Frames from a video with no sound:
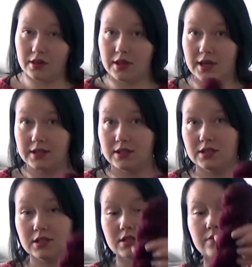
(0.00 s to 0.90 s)

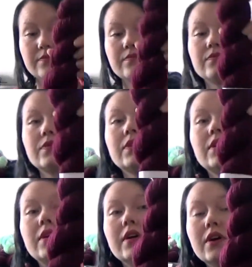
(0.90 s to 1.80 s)
that's
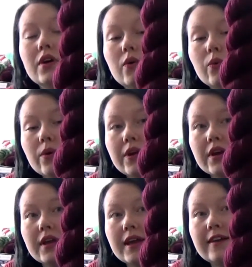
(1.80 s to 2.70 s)
what
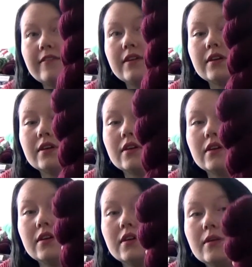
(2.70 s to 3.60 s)
I have
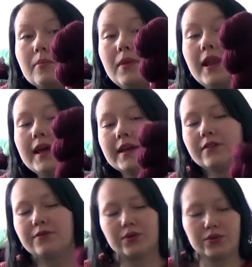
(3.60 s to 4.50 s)

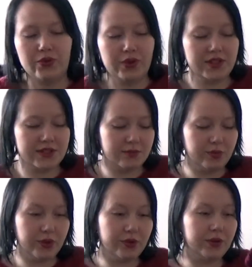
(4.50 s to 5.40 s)
planned for this
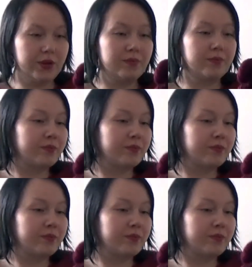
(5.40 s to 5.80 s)
beauty.